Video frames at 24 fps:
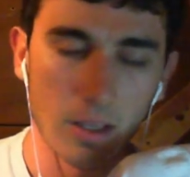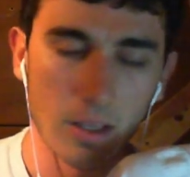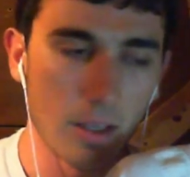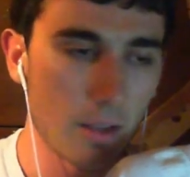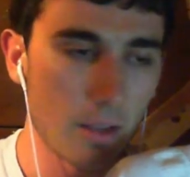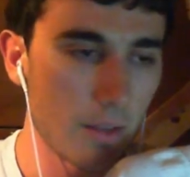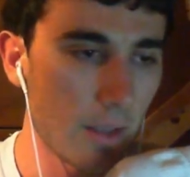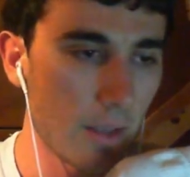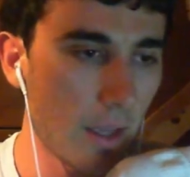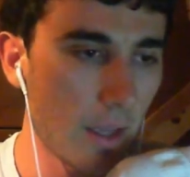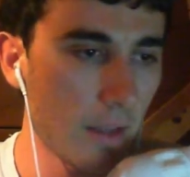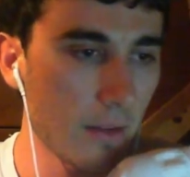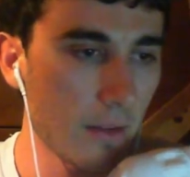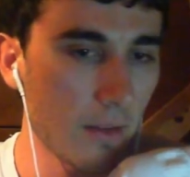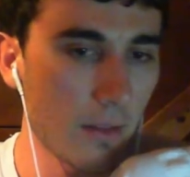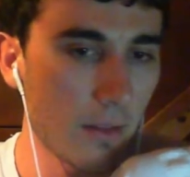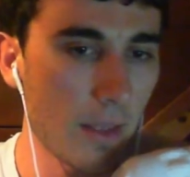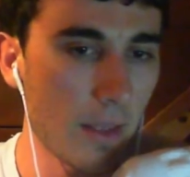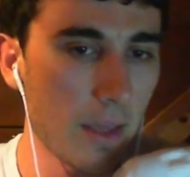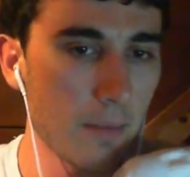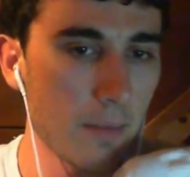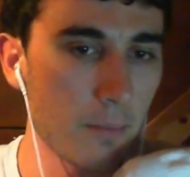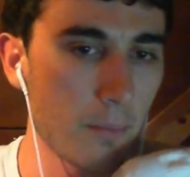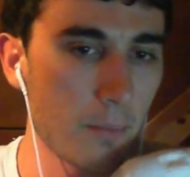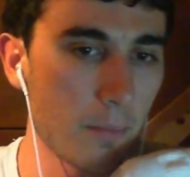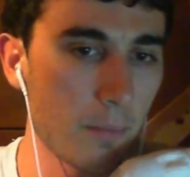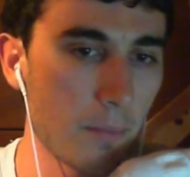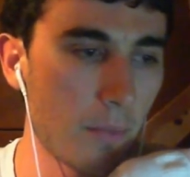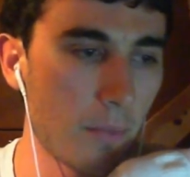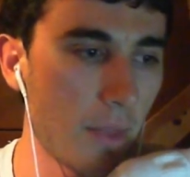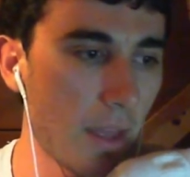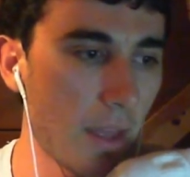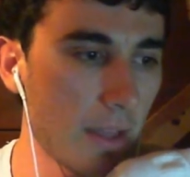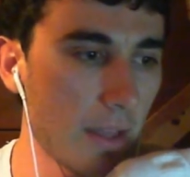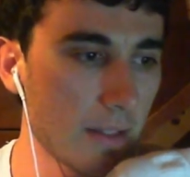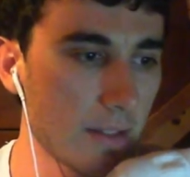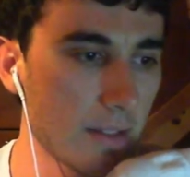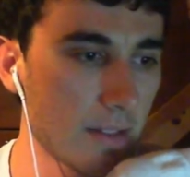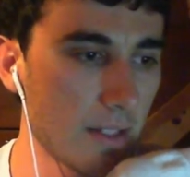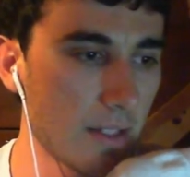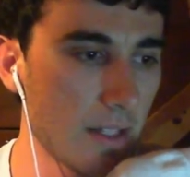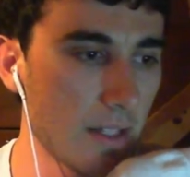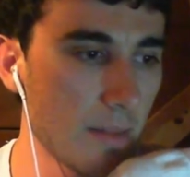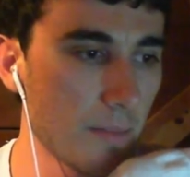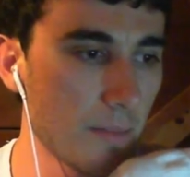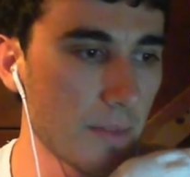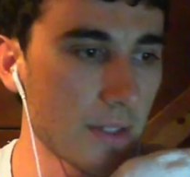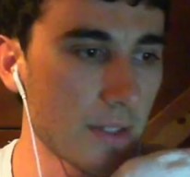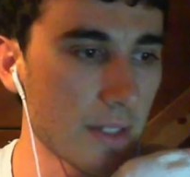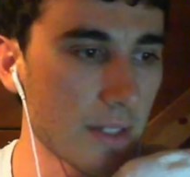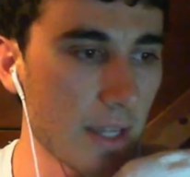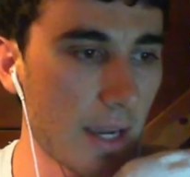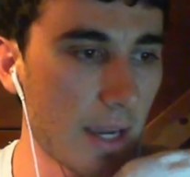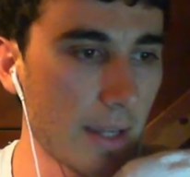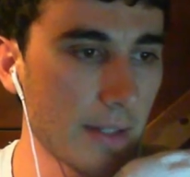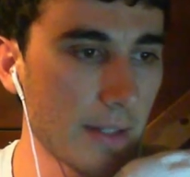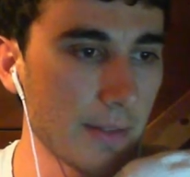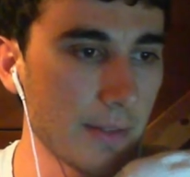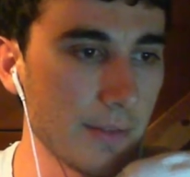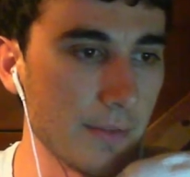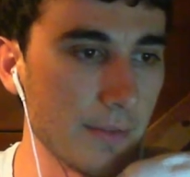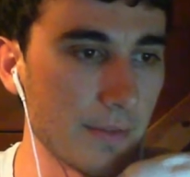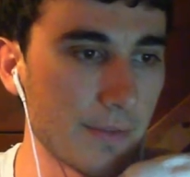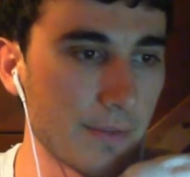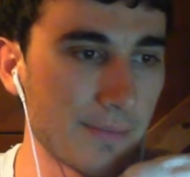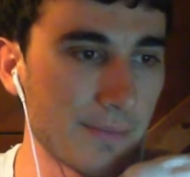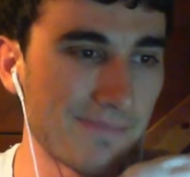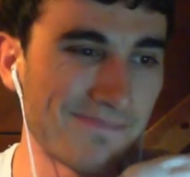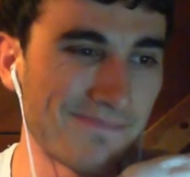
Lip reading: that seems kind of,